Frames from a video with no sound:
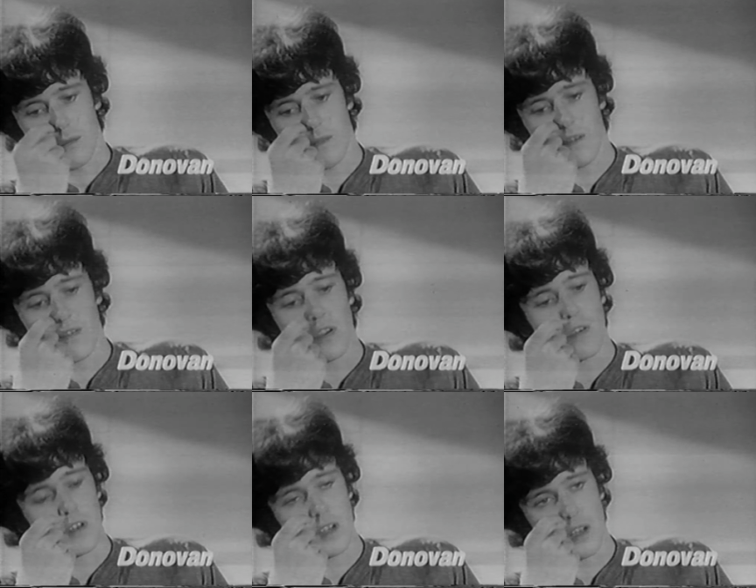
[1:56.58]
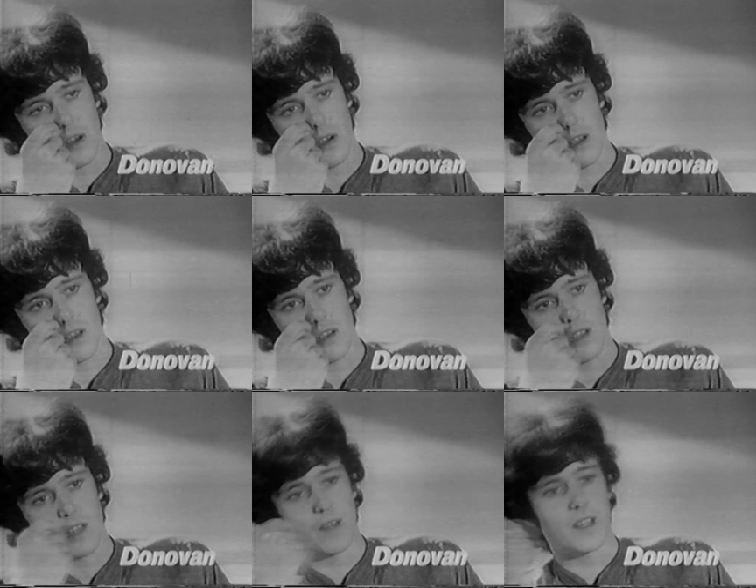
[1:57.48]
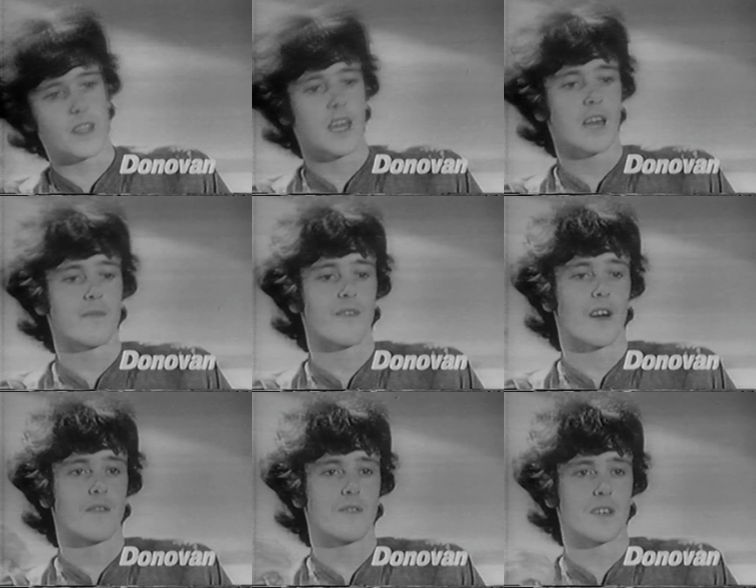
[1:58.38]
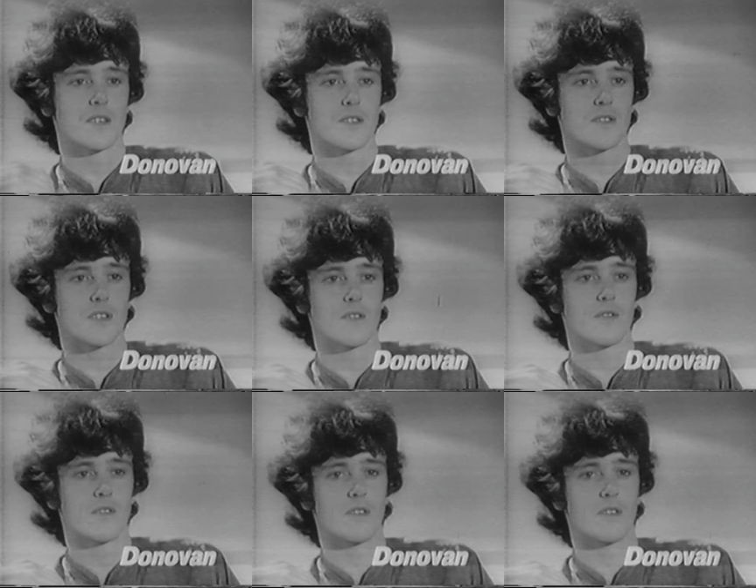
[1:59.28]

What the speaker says: they've been recording a lot, and they've been in the game 5 years or so,